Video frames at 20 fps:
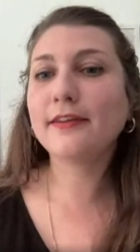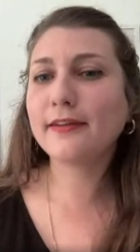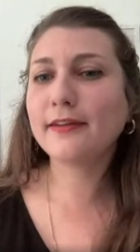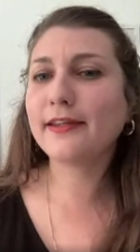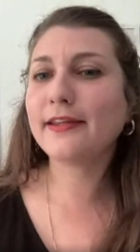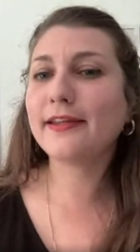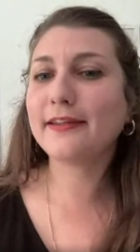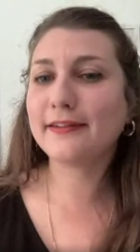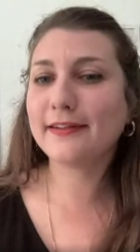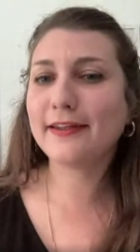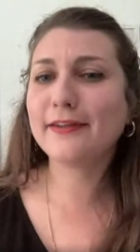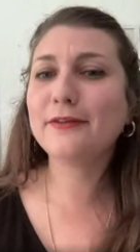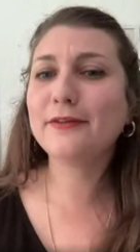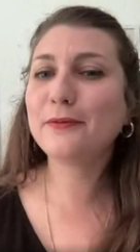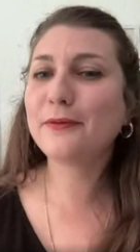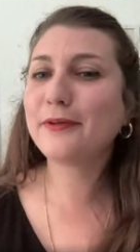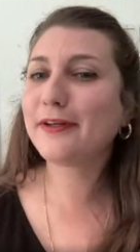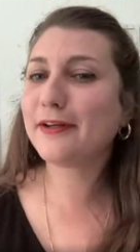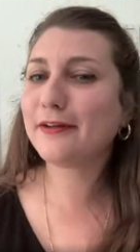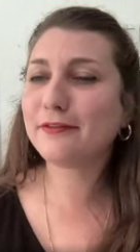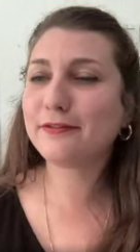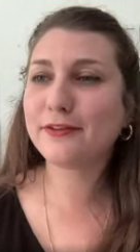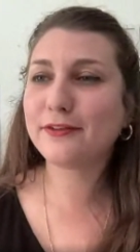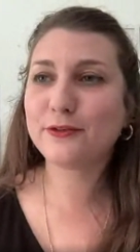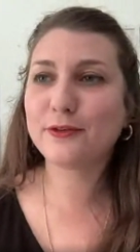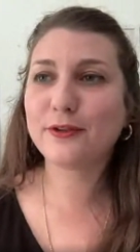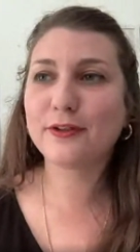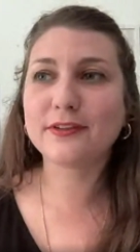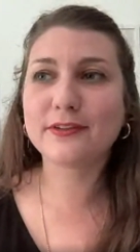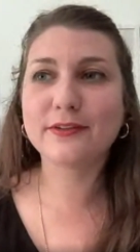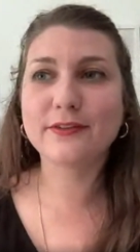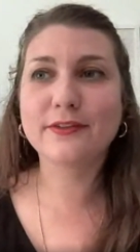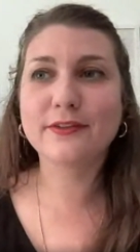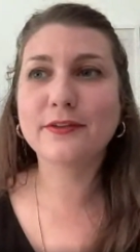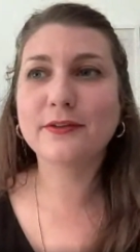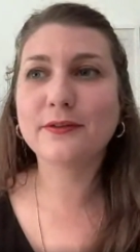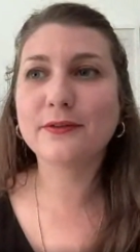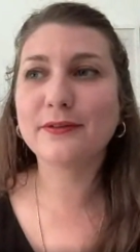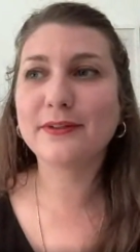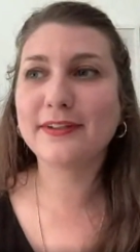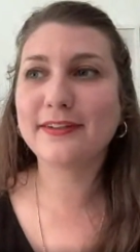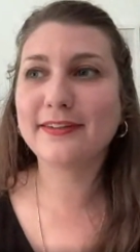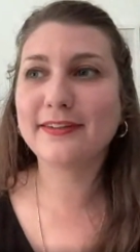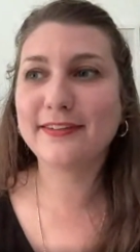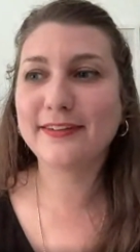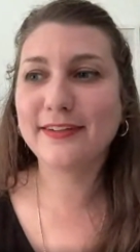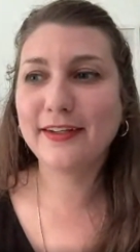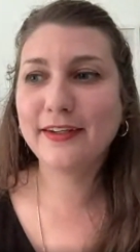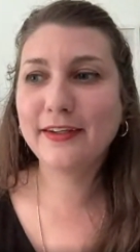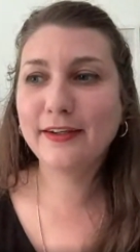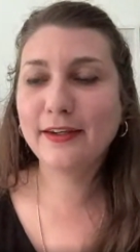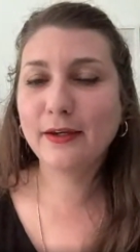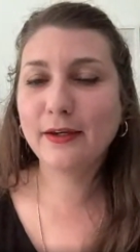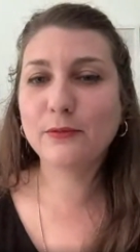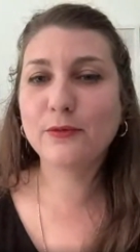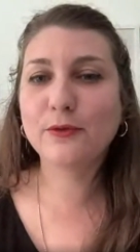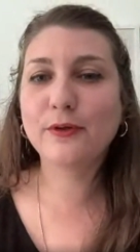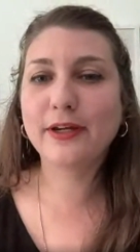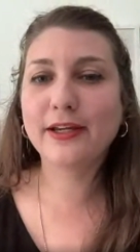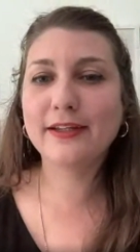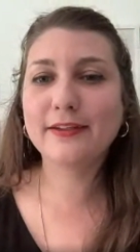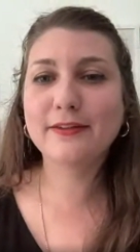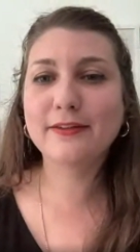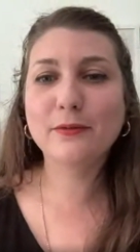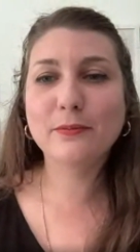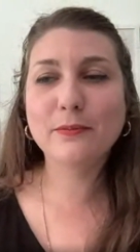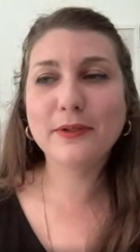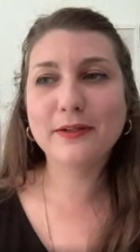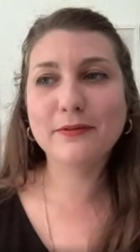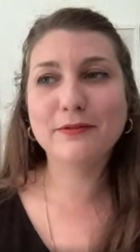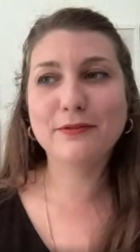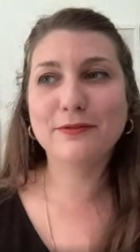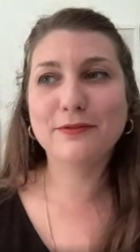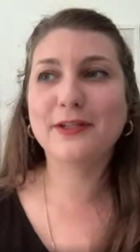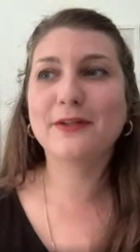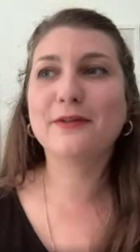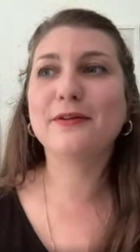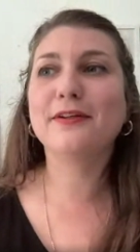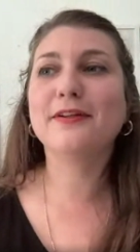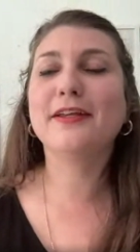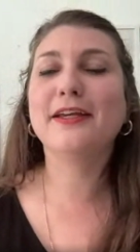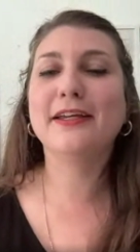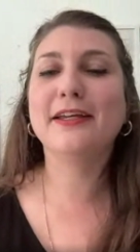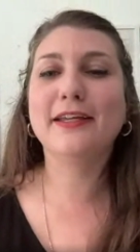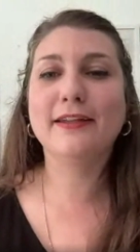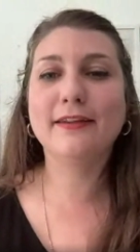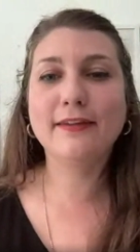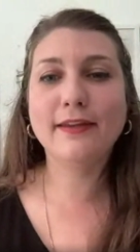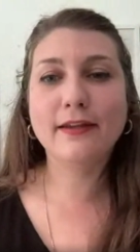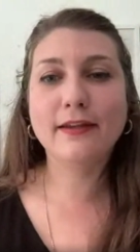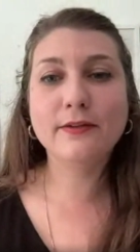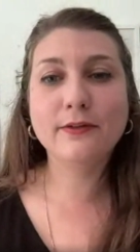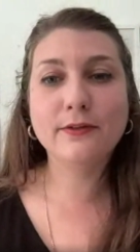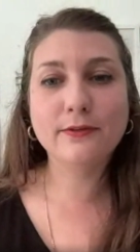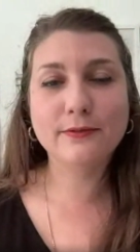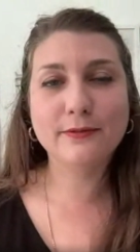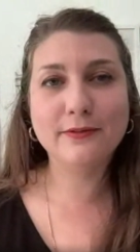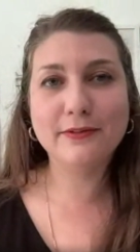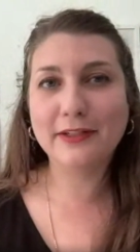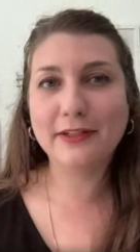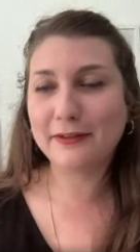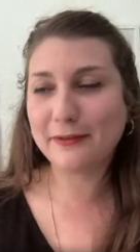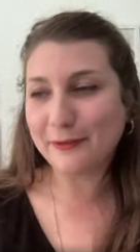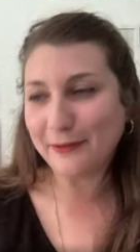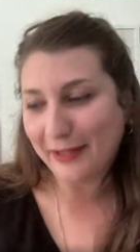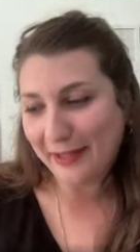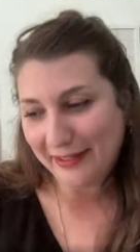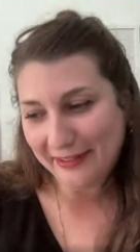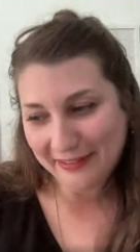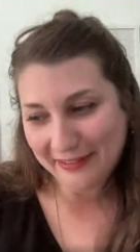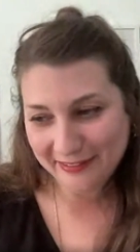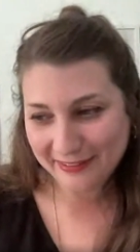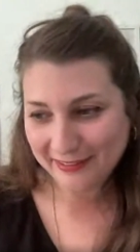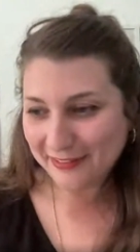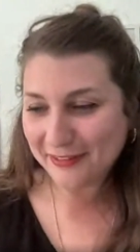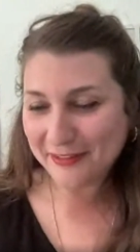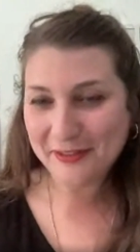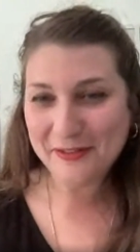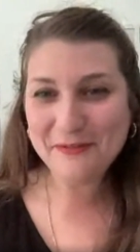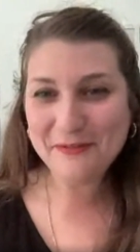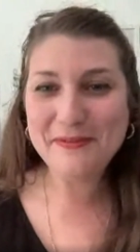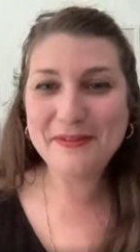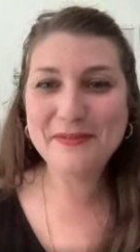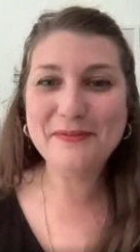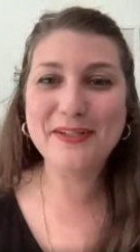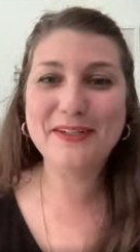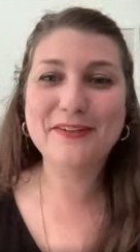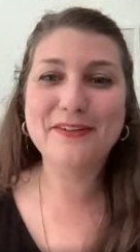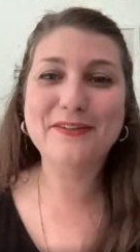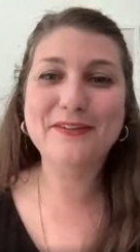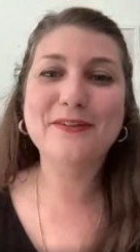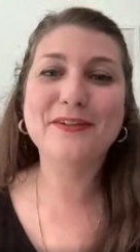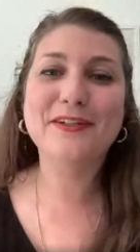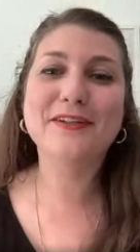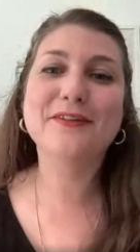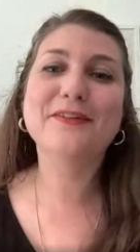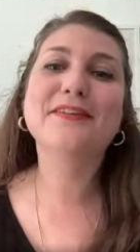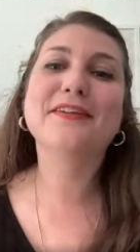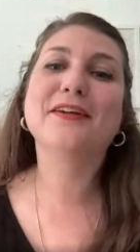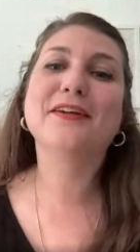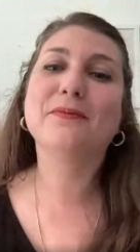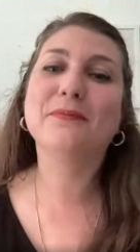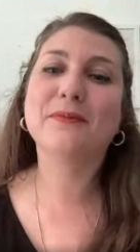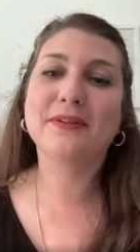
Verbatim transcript: the thing that's where i've struggled too is i'm trying to be very like intentional like okay this is going to be my studio time